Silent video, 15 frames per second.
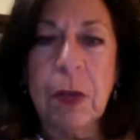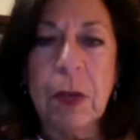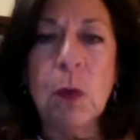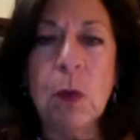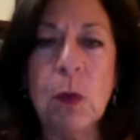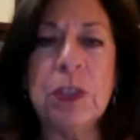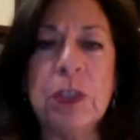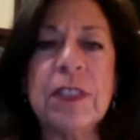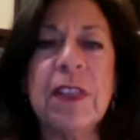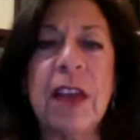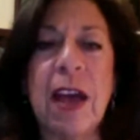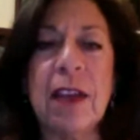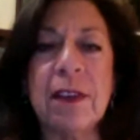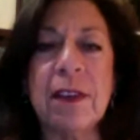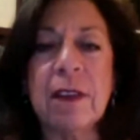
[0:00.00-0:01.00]
which is
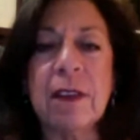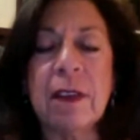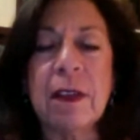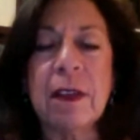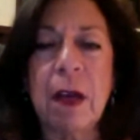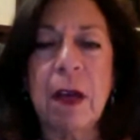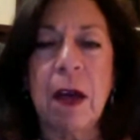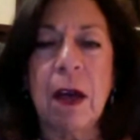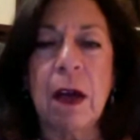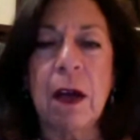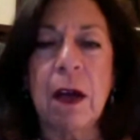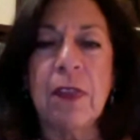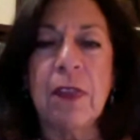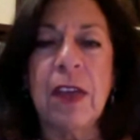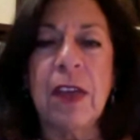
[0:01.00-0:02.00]
that
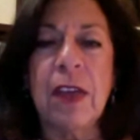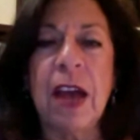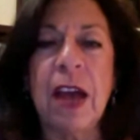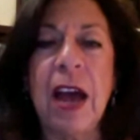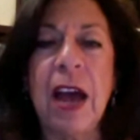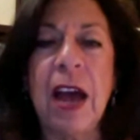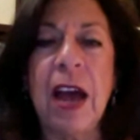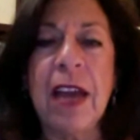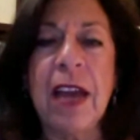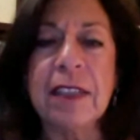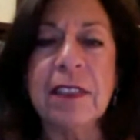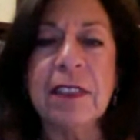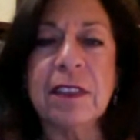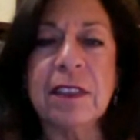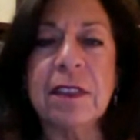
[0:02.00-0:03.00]
the
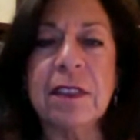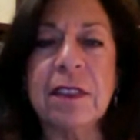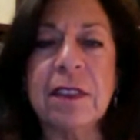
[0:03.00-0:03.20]
highest